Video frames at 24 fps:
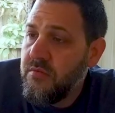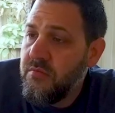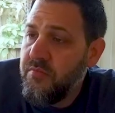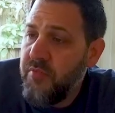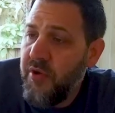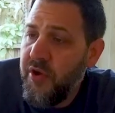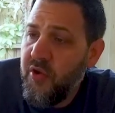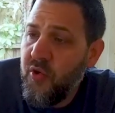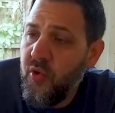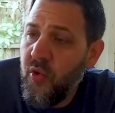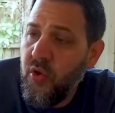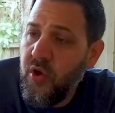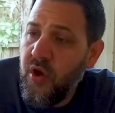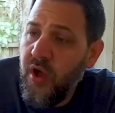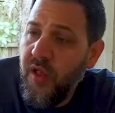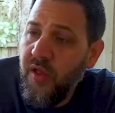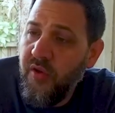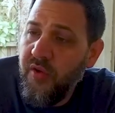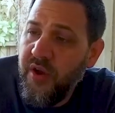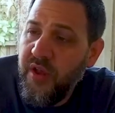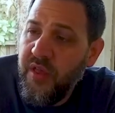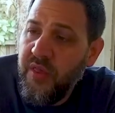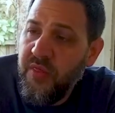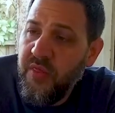Pretty cool
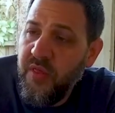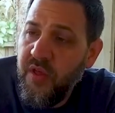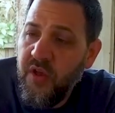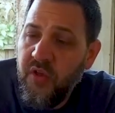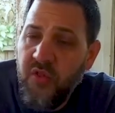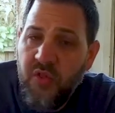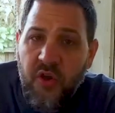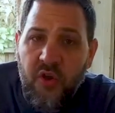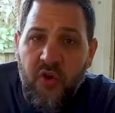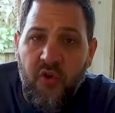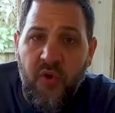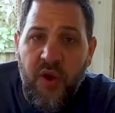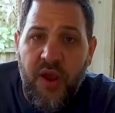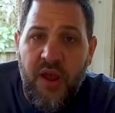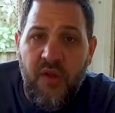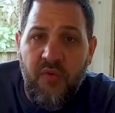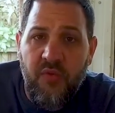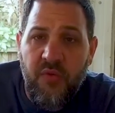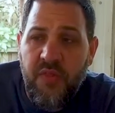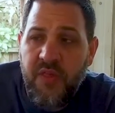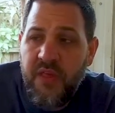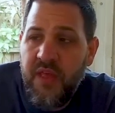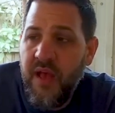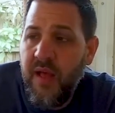coloring, the green
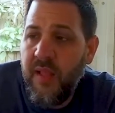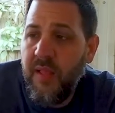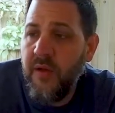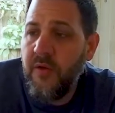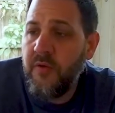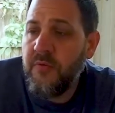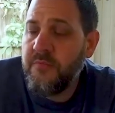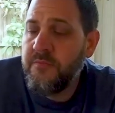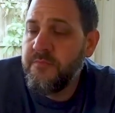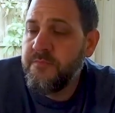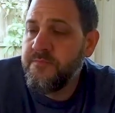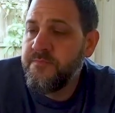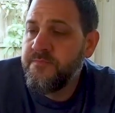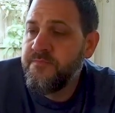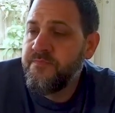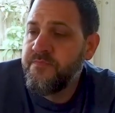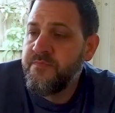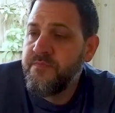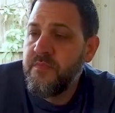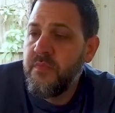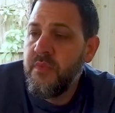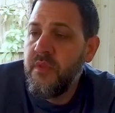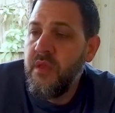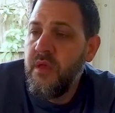with the yellow.
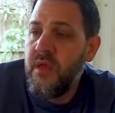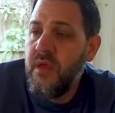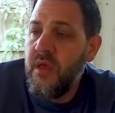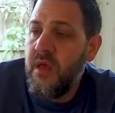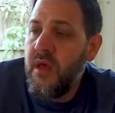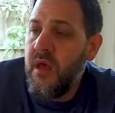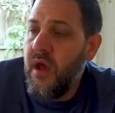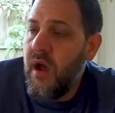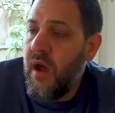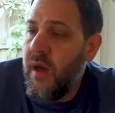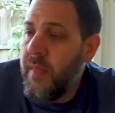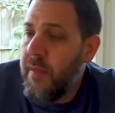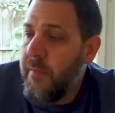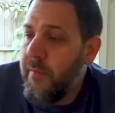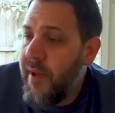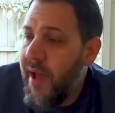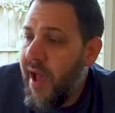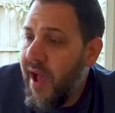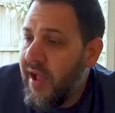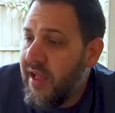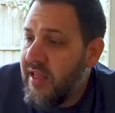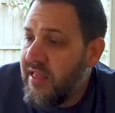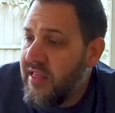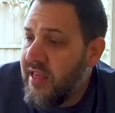On the
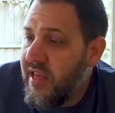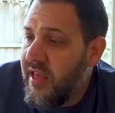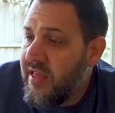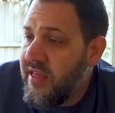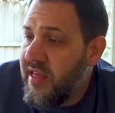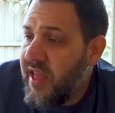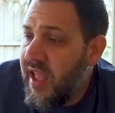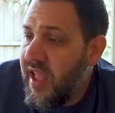back it says,